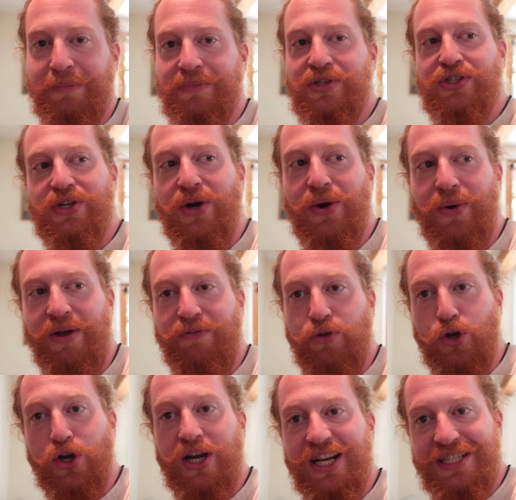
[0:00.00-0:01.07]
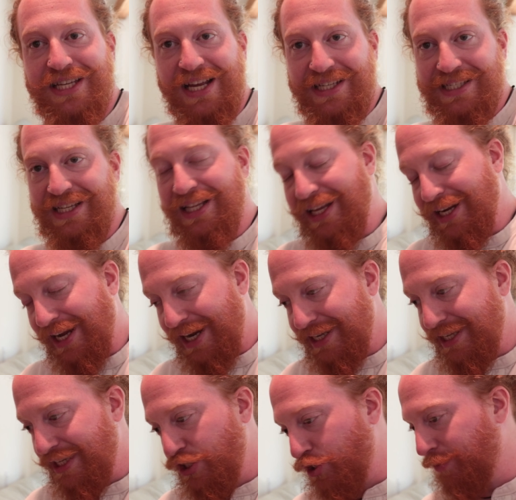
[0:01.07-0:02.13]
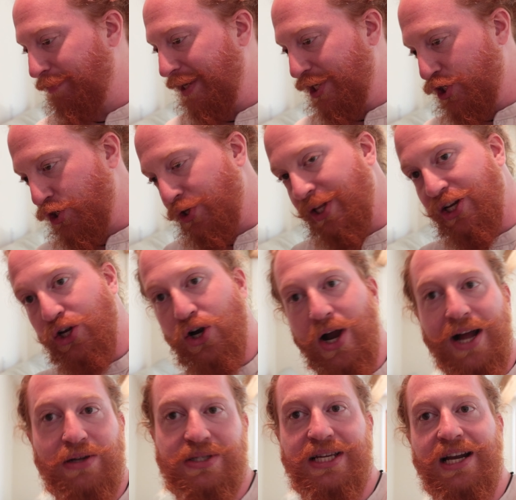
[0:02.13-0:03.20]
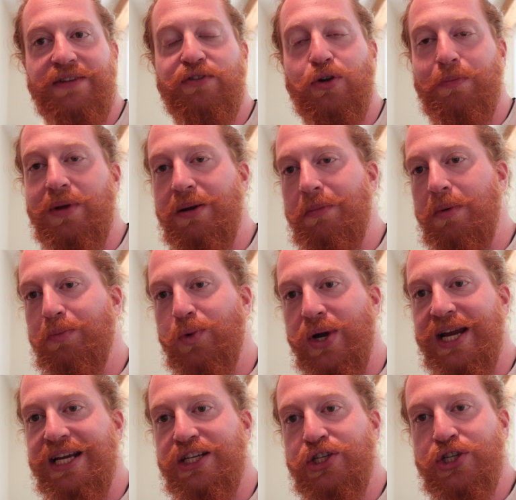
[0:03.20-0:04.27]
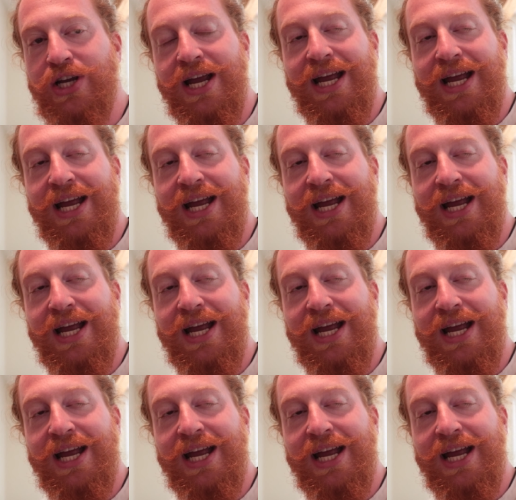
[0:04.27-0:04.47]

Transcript: So if you're gonna test it like I did, just make sure that you're outside of your minimum range.